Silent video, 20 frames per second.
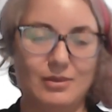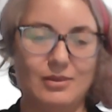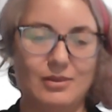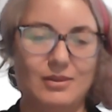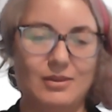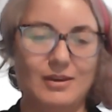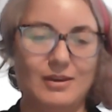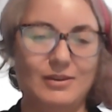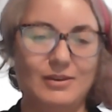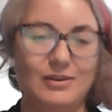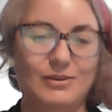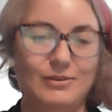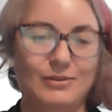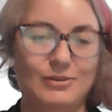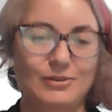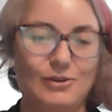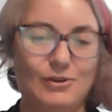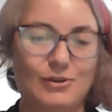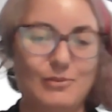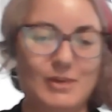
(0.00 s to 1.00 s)
Thank you
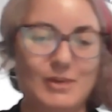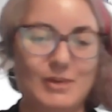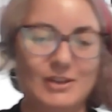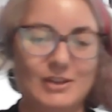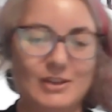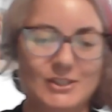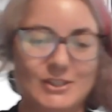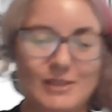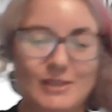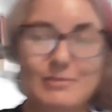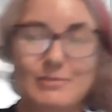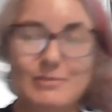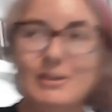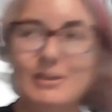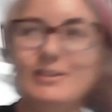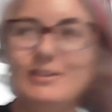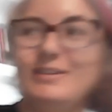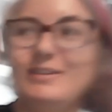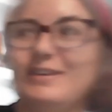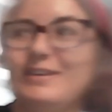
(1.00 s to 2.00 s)
so much,
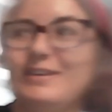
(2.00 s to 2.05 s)
Femi.